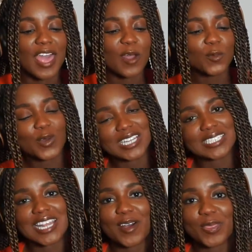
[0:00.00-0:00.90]
and went
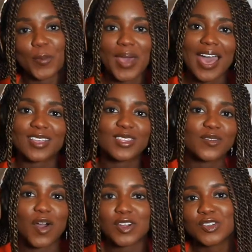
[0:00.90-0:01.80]
down the path of
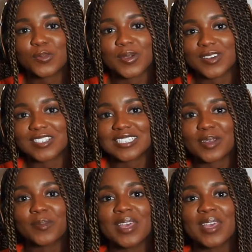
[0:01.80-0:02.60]
entrepreneurship.